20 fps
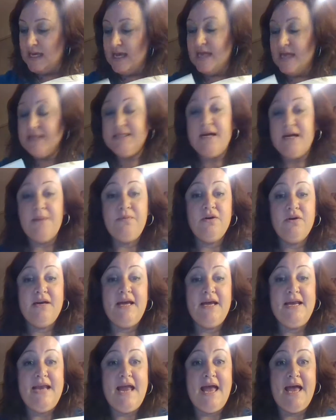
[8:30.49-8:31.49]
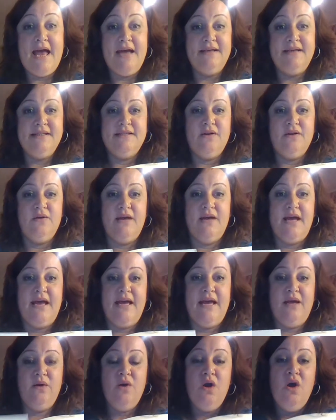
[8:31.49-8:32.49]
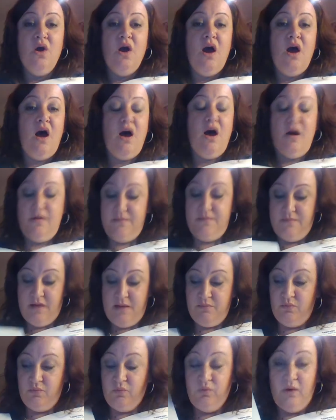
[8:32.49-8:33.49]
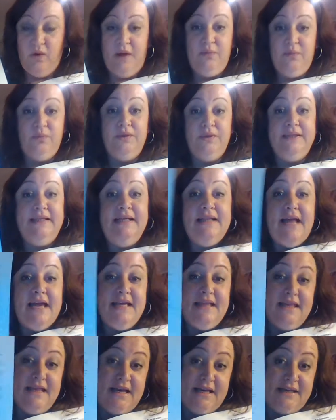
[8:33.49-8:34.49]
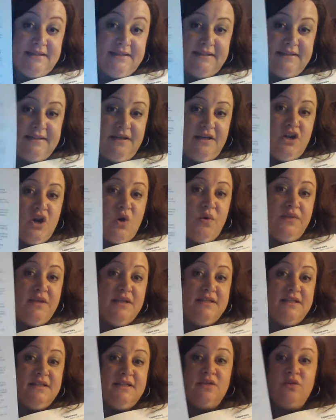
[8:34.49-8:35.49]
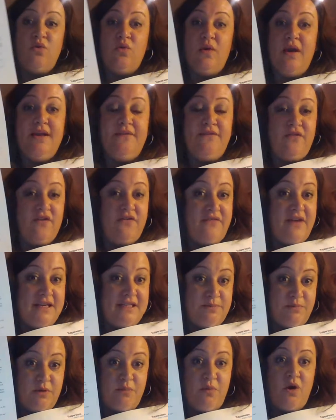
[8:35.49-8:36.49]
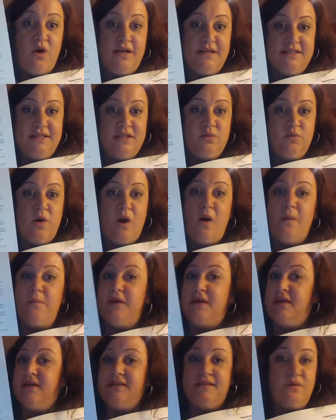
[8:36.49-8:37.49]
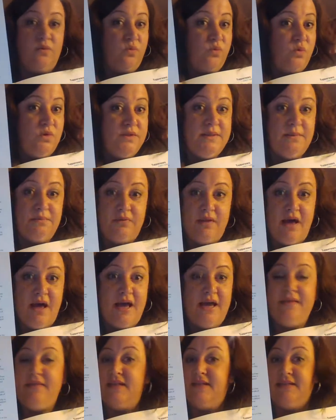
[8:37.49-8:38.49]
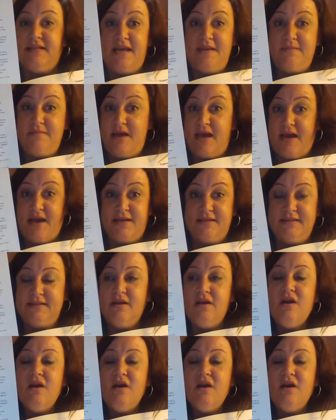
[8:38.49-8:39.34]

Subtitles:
Tupper Connect, okay? I really like this, and this is great for Facebook parties as well, because the rules apply the same as.